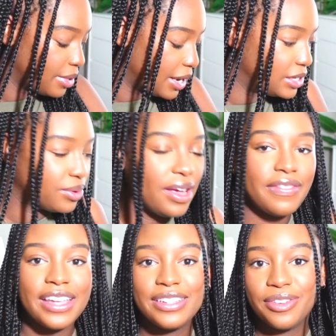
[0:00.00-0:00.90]
I don't have
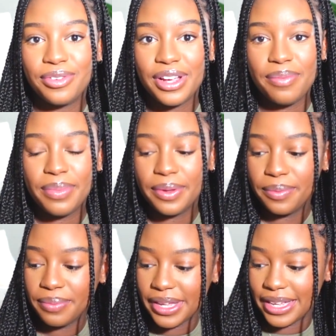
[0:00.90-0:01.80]
that to hold up
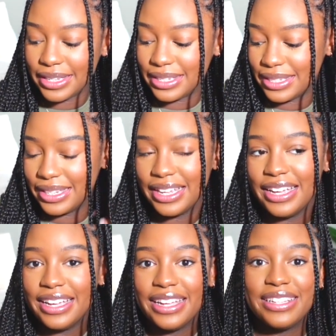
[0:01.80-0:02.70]
because
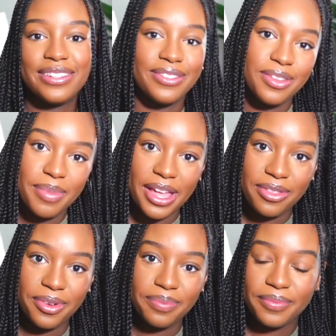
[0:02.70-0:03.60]
it's still in the
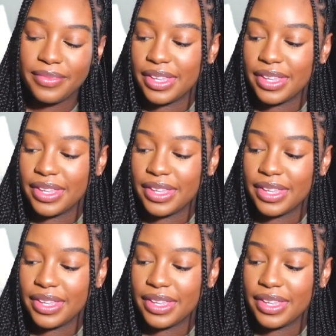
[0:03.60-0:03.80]
bathroom.